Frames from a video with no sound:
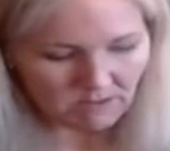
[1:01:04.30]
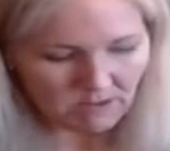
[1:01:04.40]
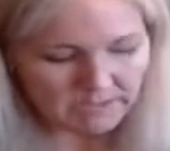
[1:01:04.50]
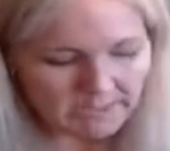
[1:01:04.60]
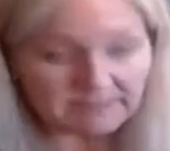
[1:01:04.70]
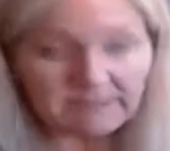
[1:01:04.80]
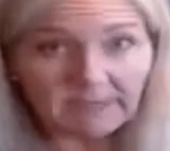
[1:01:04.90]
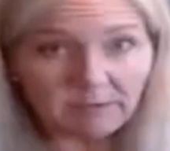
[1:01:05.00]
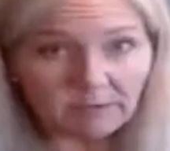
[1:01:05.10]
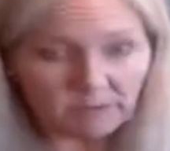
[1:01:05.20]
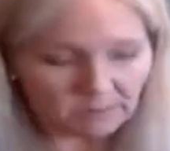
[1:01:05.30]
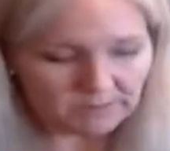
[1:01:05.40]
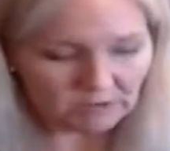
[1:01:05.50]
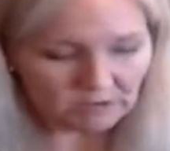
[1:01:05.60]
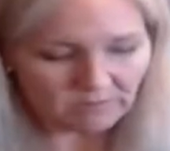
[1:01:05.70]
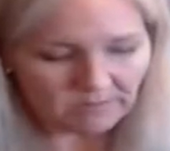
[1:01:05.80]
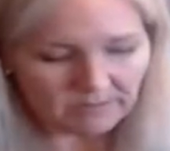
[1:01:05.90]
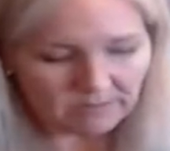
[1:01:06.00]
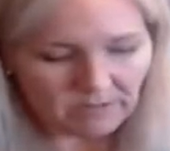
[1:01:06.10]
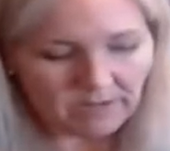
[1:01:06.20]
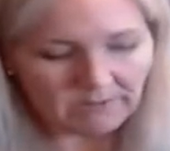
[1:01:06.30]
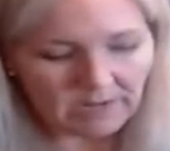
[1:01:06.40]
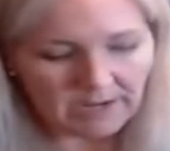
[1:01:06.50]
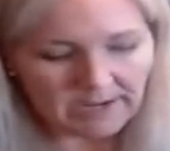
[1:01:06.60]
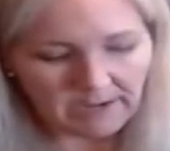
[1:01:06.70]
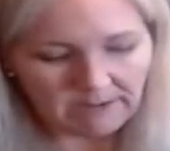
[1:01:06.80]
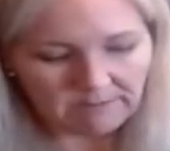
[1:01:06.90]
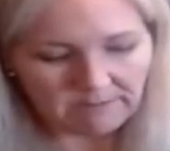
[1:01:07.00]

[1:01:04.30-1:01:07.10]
Yes, I can post a picture of the oven I have.